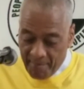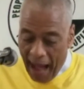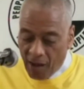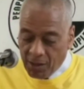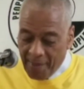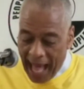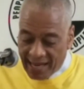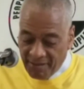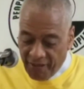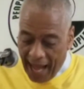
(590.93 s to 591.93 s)
Malcolm
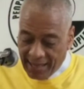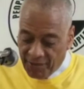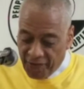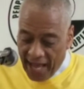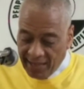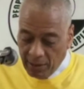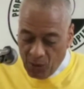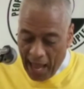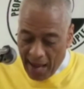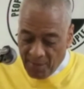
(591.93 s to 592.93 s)
had invited Fannie
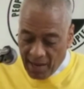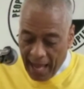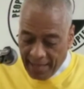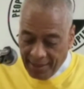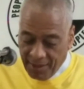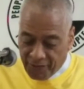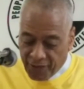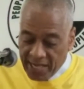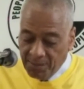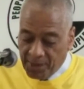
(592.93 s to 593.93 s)
Lou Hamer and the
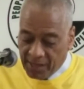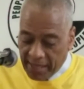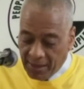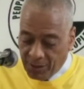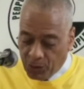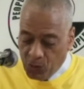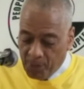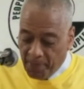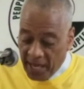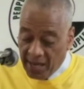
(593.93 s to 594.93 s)
Freedom Singers
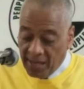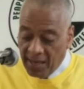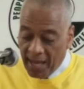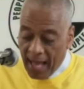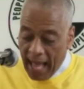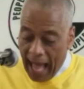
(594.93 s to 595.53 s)
to appear